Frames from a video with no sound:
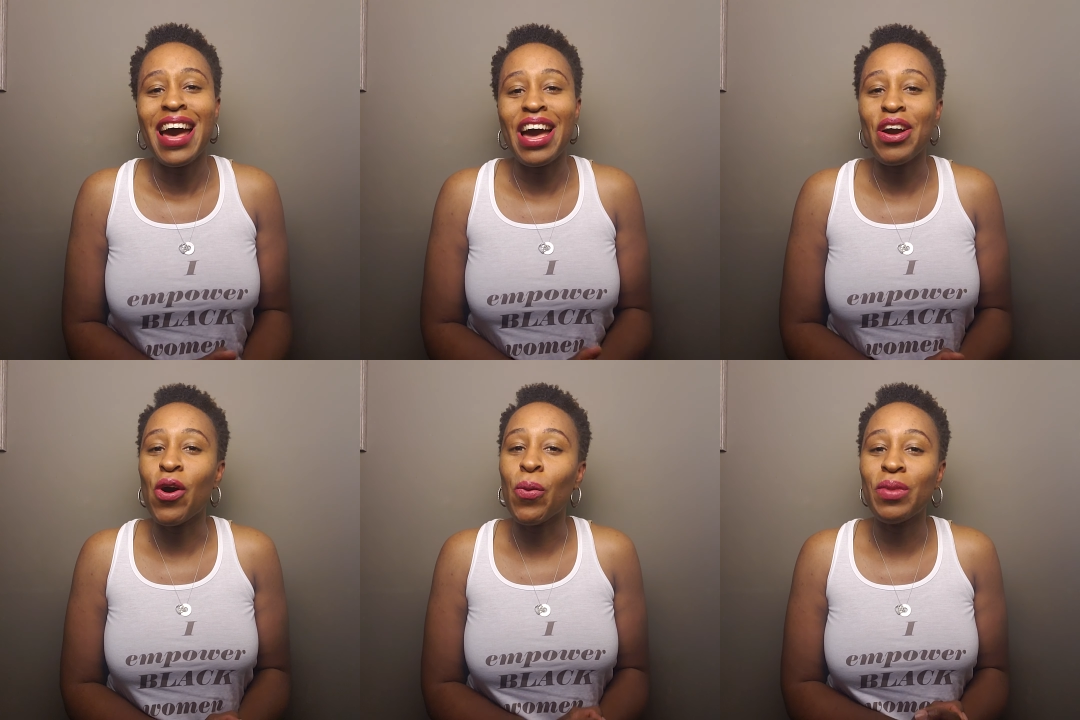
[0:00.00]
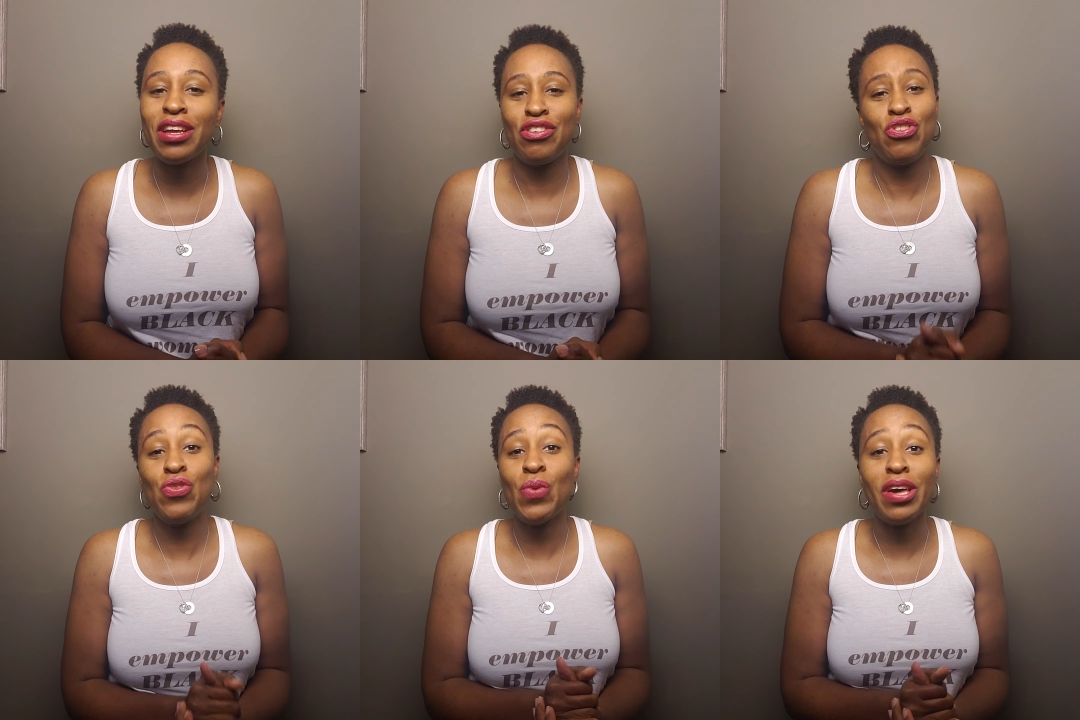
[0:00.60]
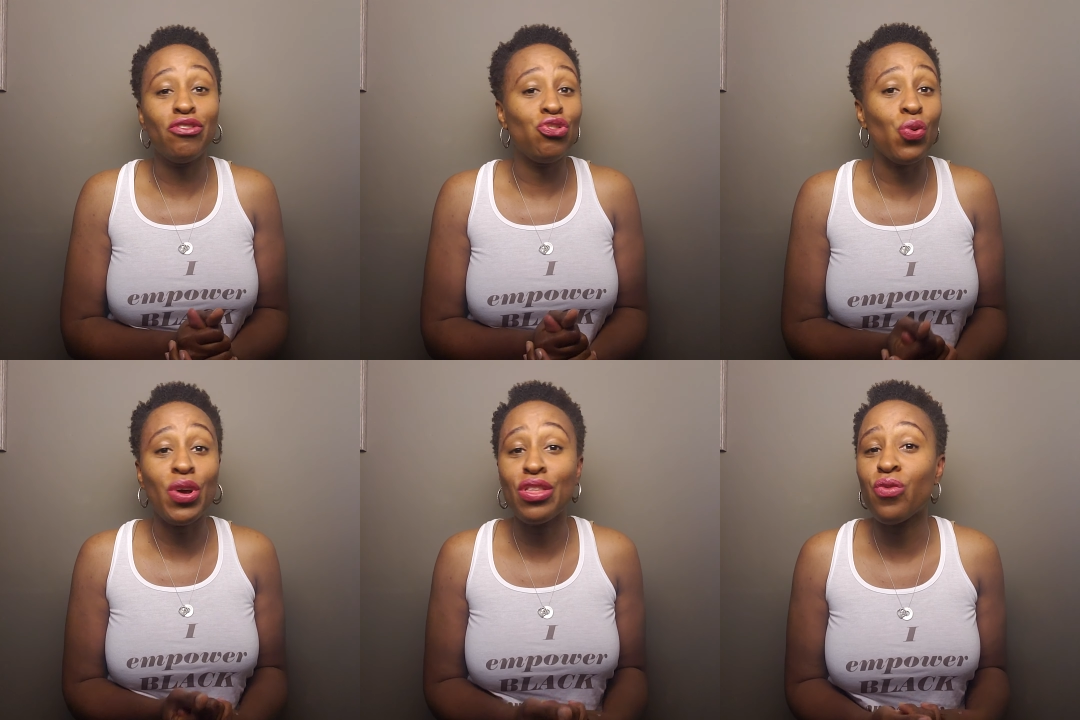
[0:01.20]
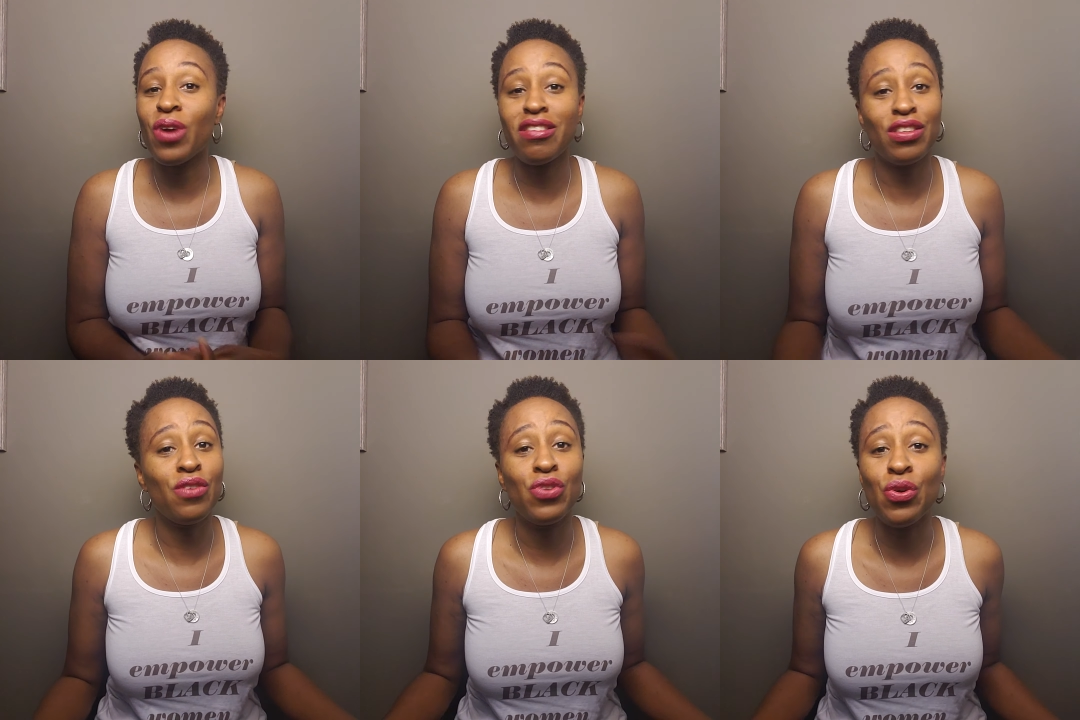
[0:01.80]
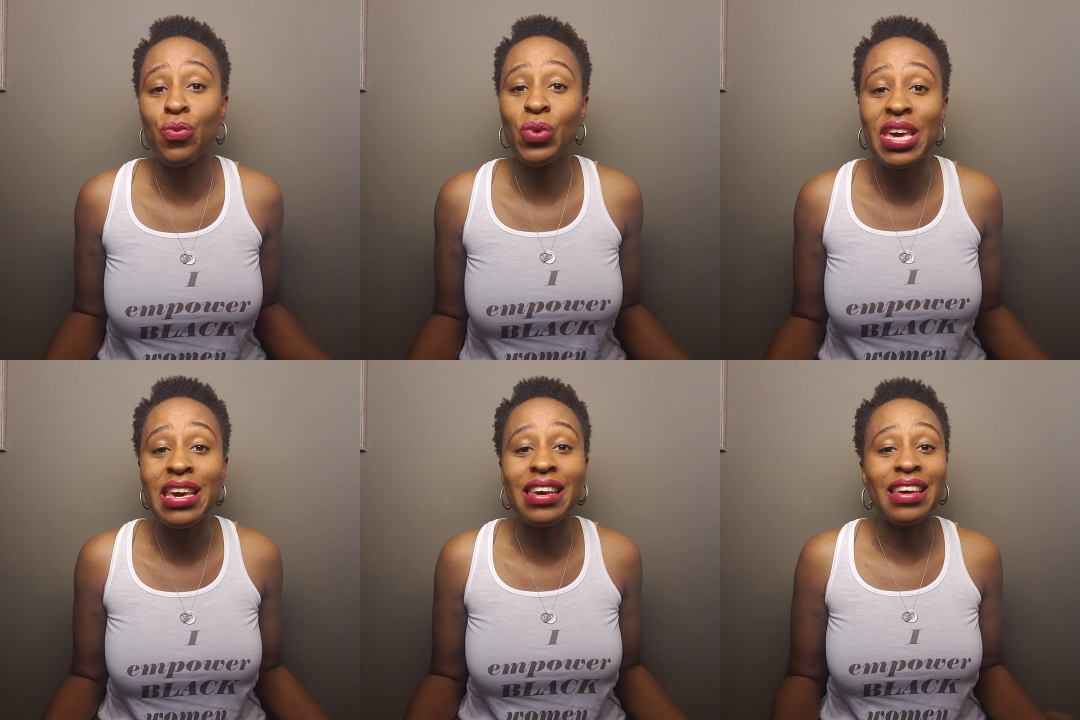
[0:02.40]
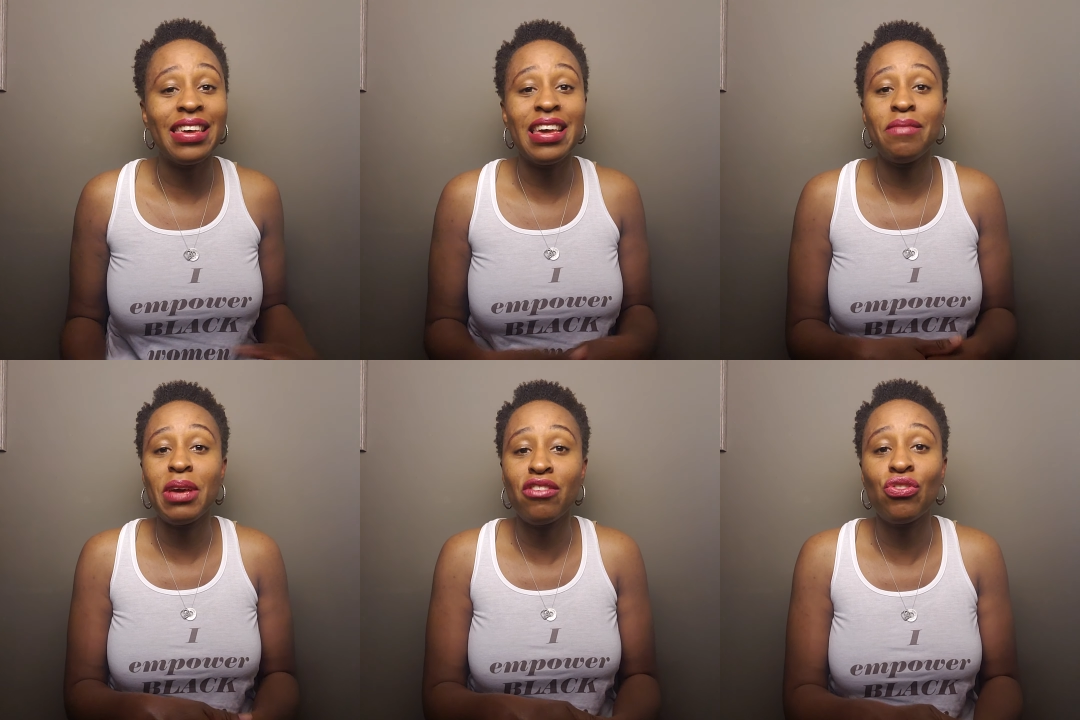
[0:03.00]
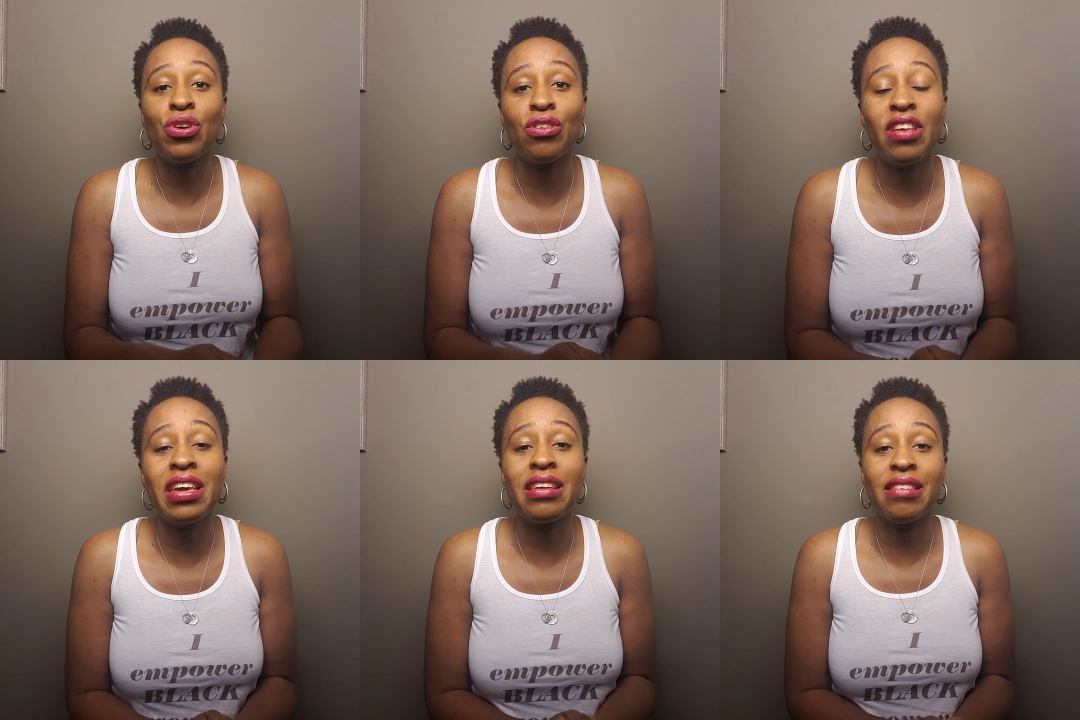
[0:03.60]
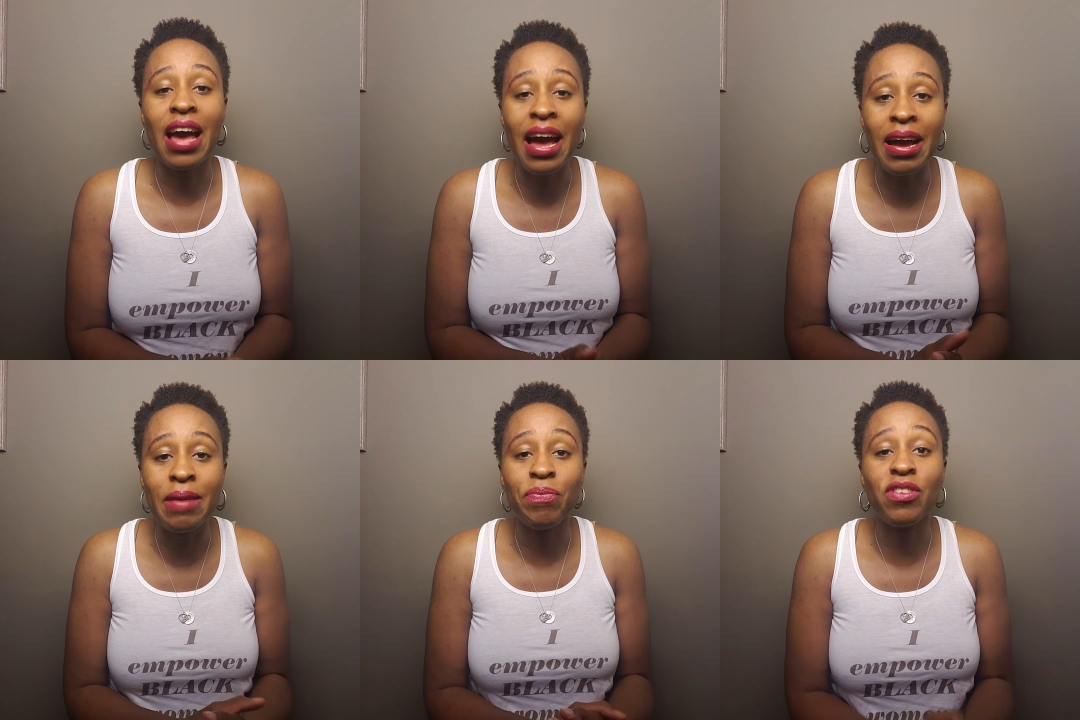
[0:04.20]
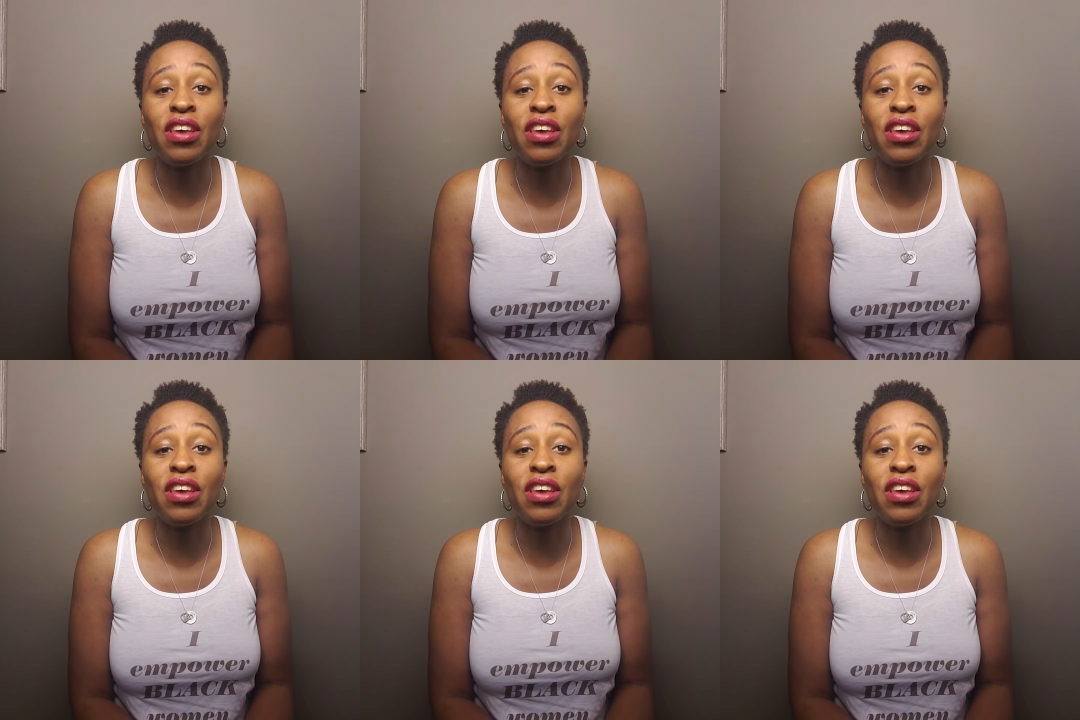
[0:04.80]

I hope that you enjoy the rest of your week. Again, make sure you're taking time.